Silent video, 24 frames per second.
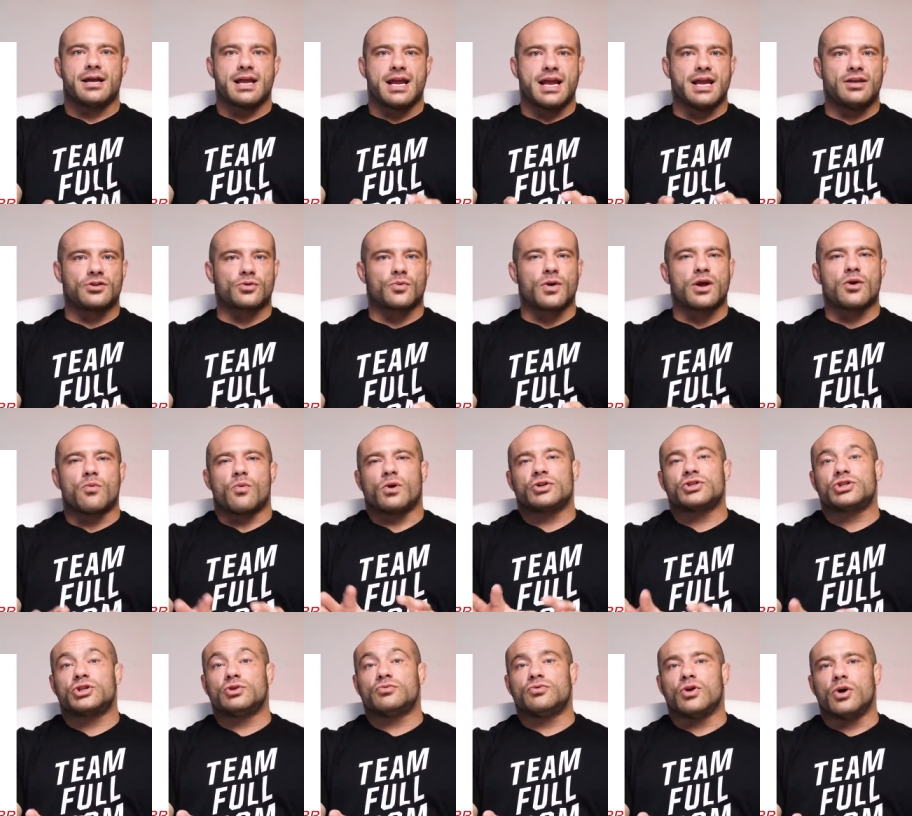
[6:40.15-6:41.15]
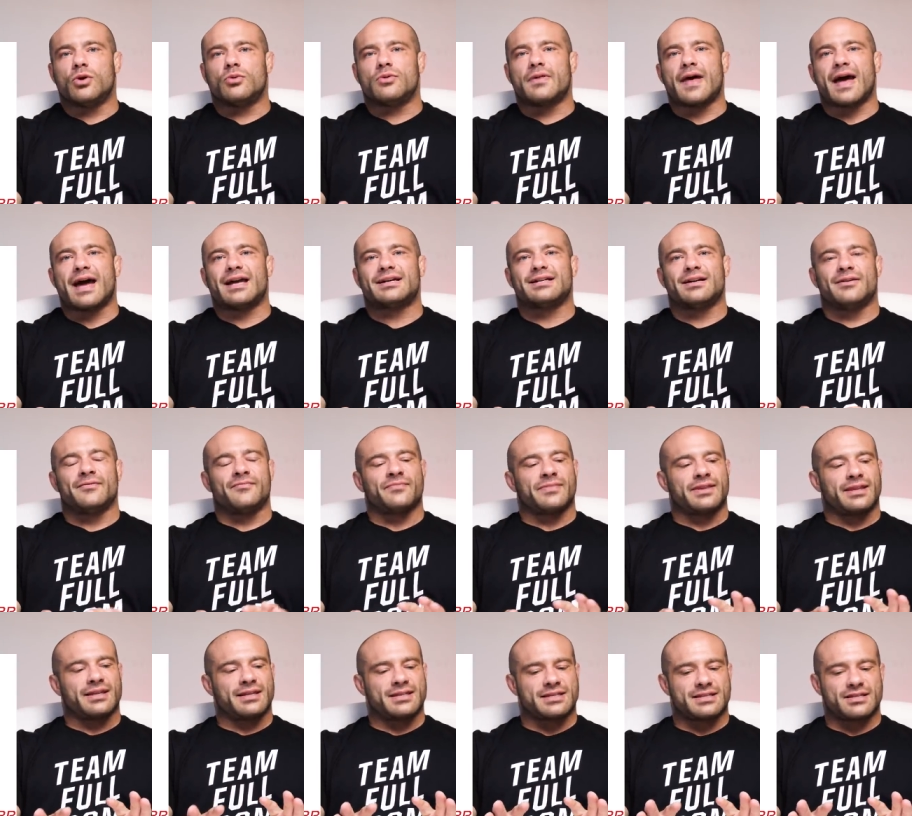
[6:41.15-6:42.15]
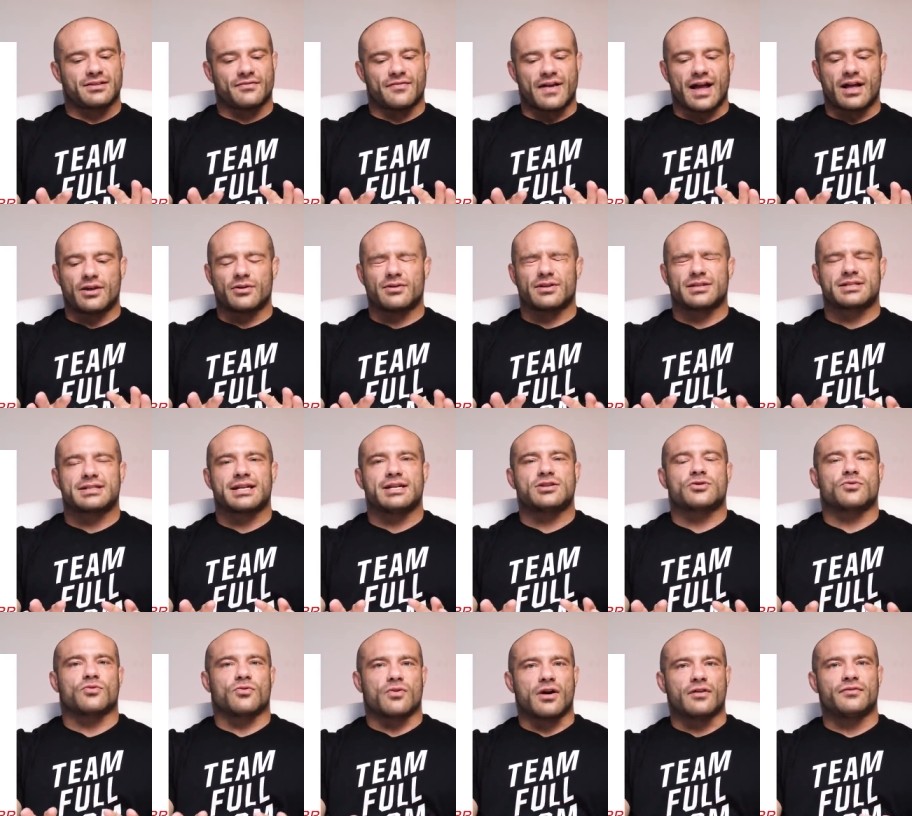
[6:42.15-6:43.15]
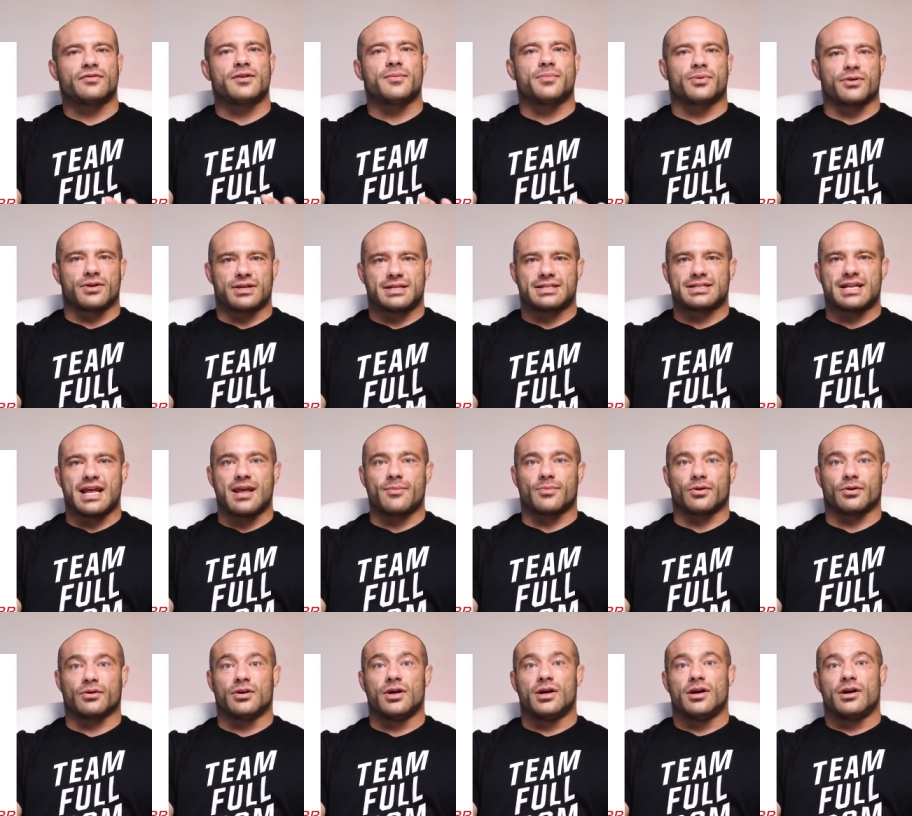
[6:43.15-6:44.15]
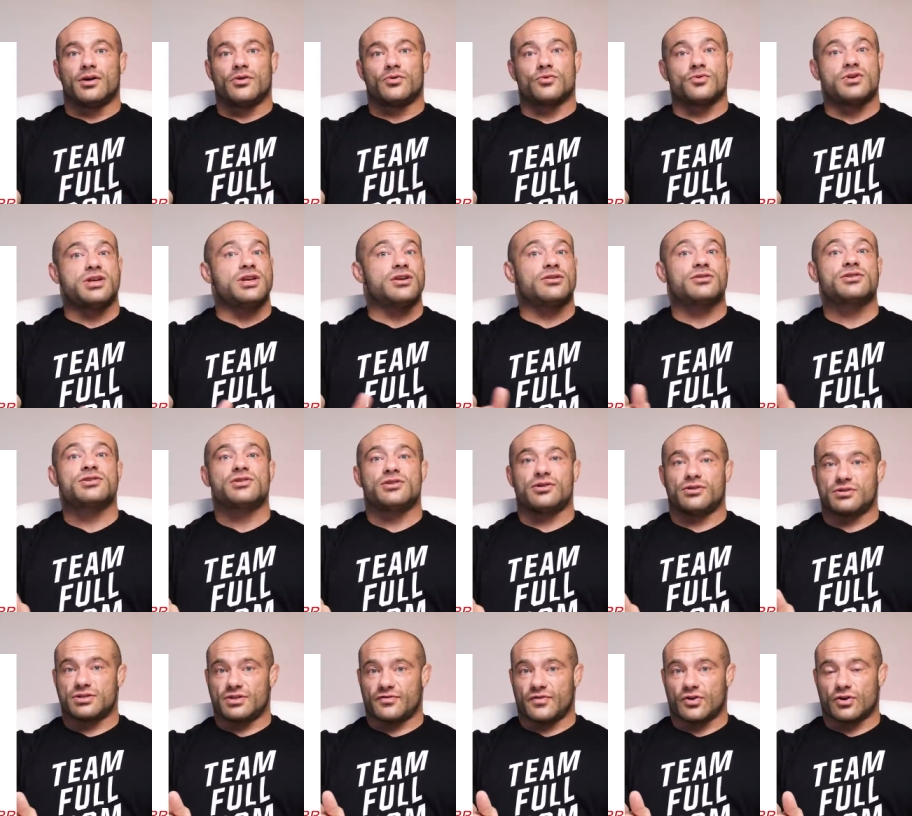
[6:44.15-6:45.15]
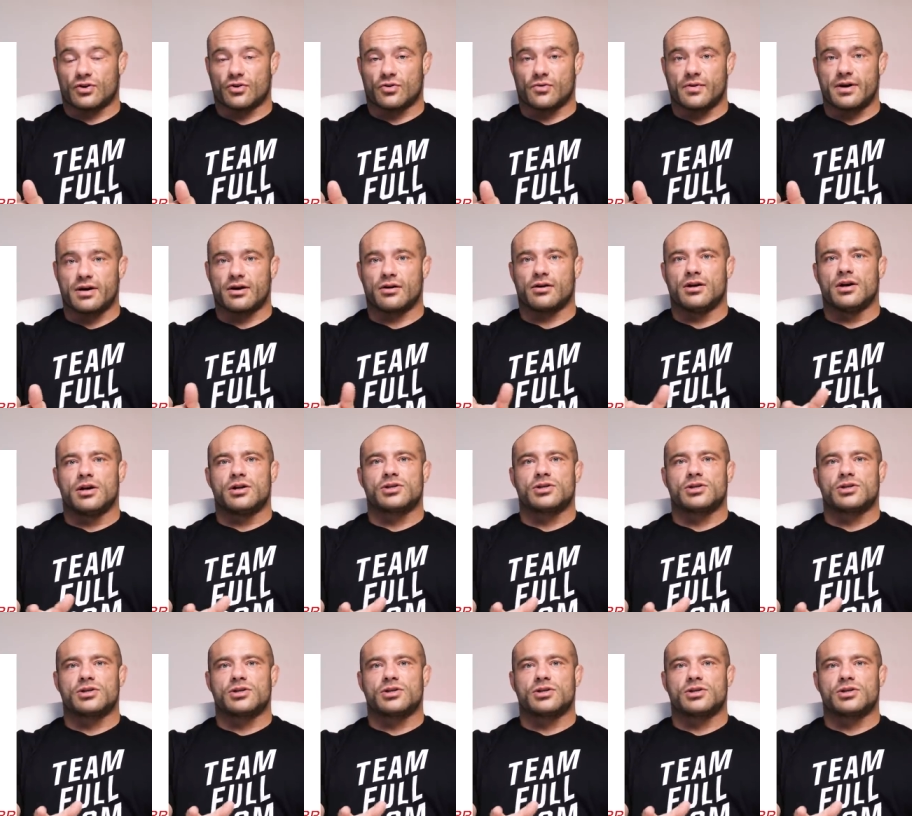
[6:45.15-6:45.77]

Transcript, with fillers: Either way, once you know that, this is a value that stays roughly pretty stable through years and years of your career.